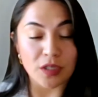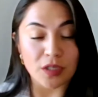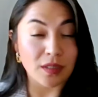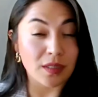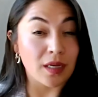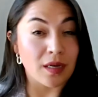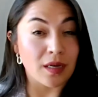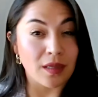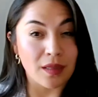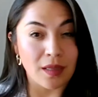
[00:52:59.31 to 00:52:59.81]

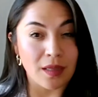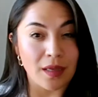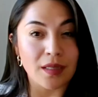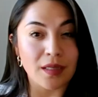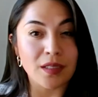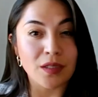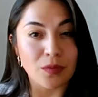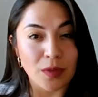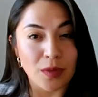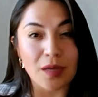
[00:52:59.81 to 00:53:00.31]
again at the end
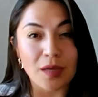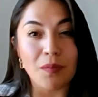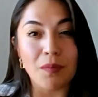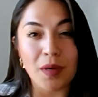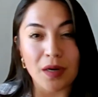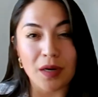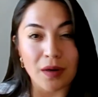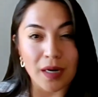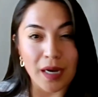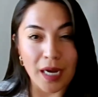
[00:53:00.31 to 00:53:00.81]
so it can
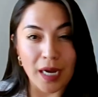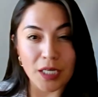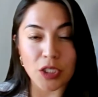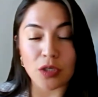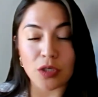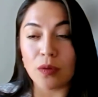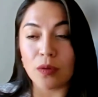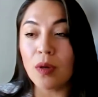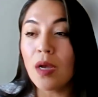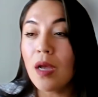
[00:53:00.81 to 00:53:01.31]
better guide
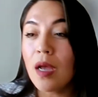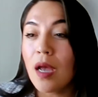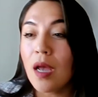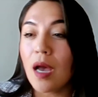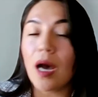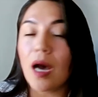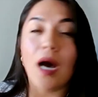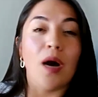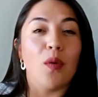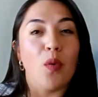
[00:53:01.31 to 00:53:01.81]
you
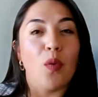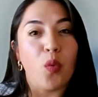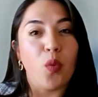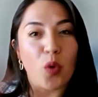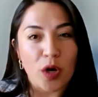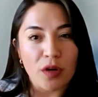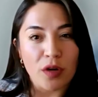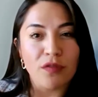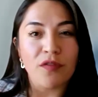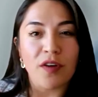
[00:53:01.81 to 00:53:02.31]
where
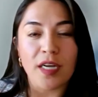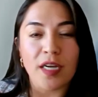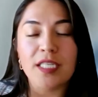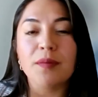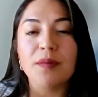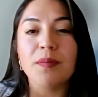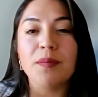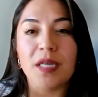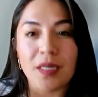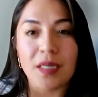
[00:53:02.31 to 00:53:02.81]
to find it,
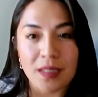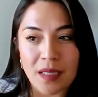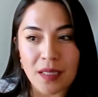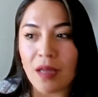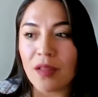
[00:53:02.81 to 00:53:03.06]
but it's on